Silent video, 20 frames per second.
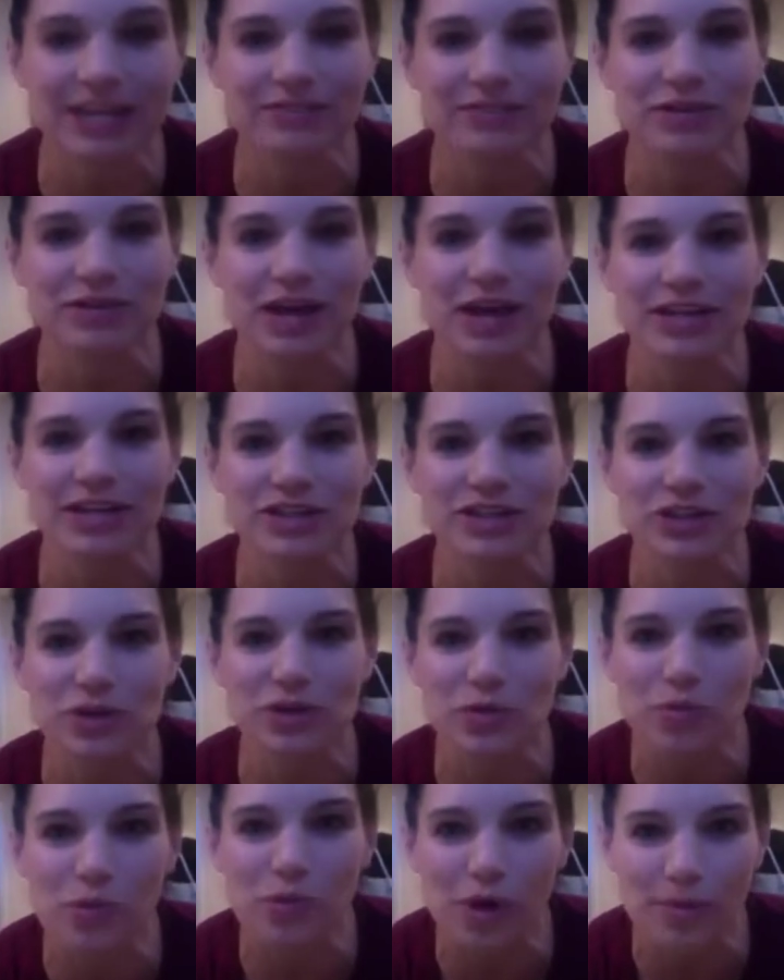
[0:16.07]
you guys
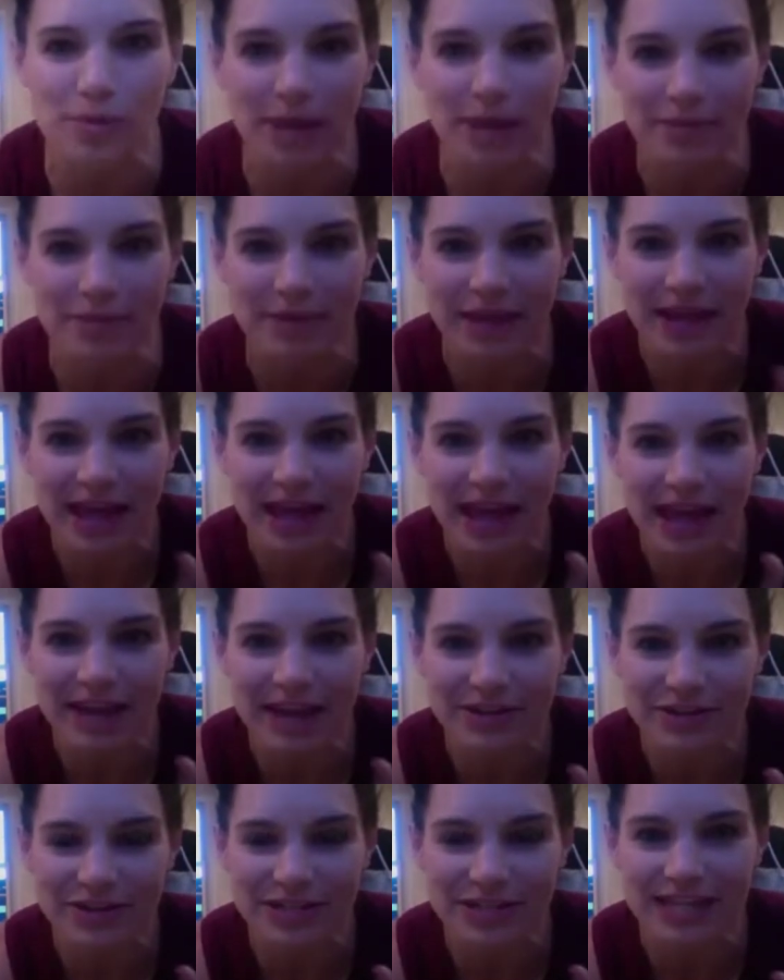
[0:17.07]
your warm up
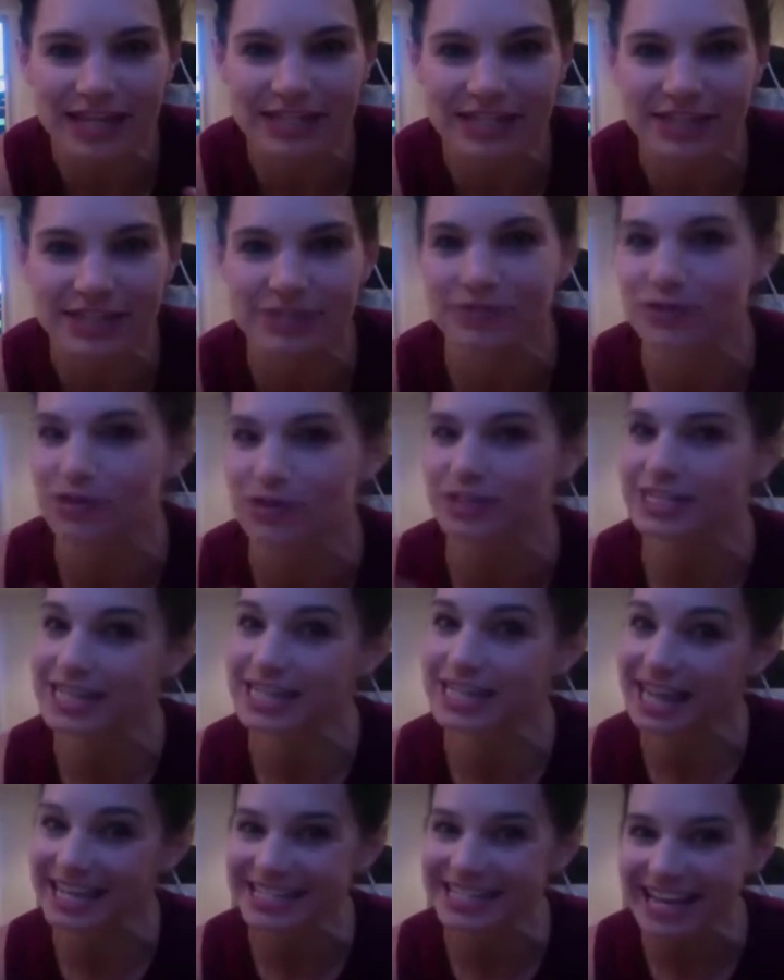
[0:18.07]
exercises for
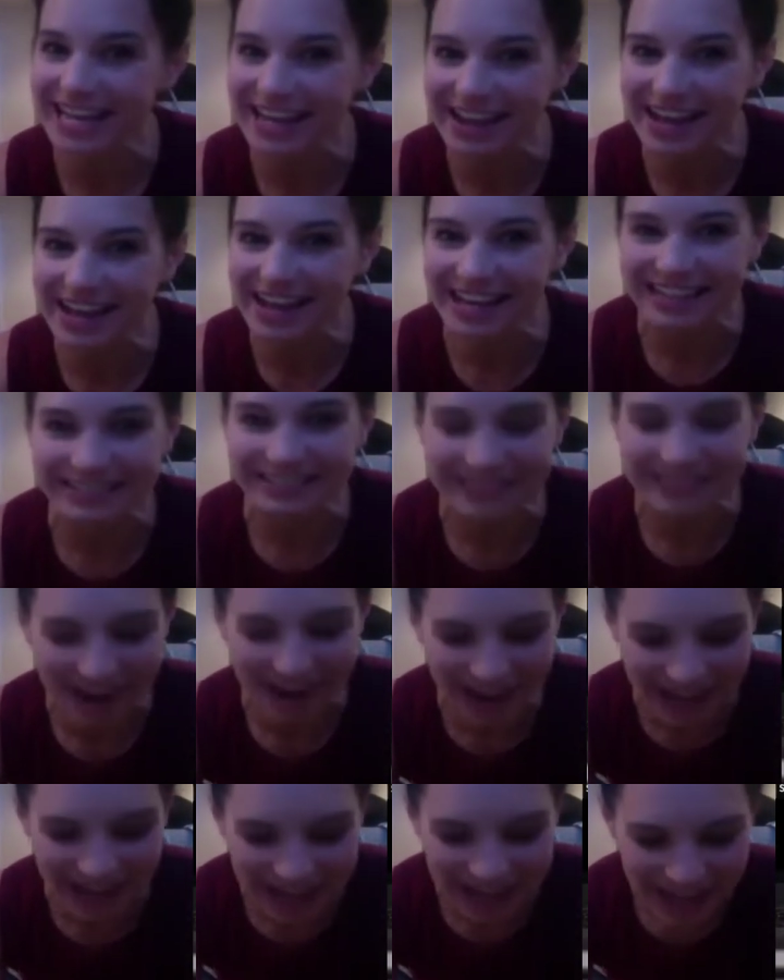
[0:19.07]
today's ACON. All
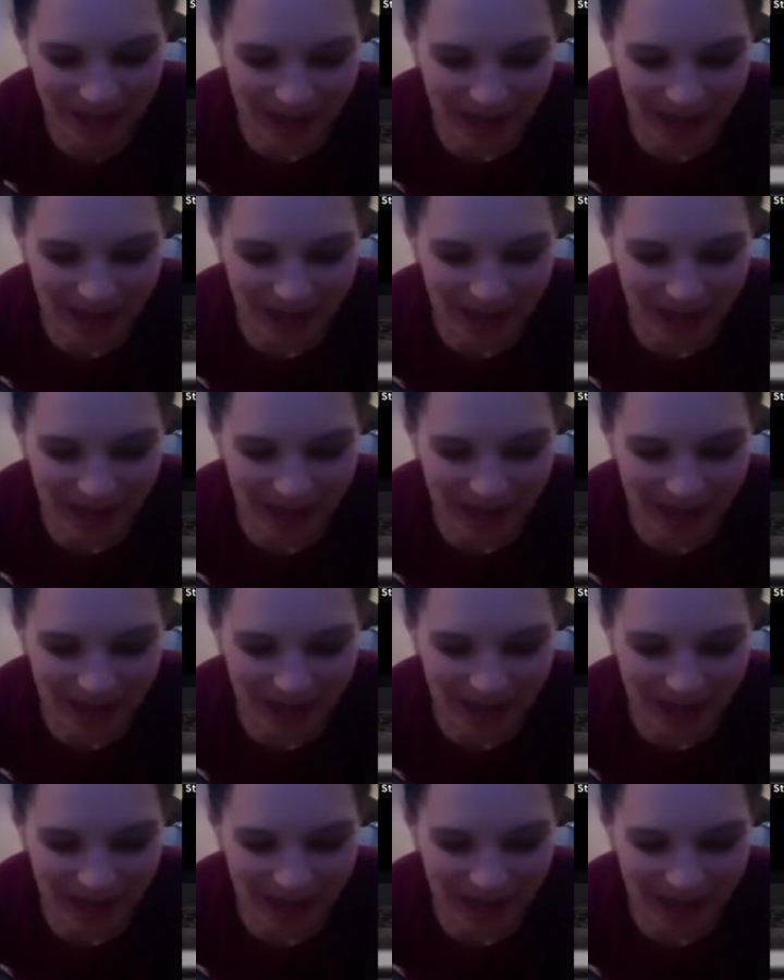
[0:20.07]
right.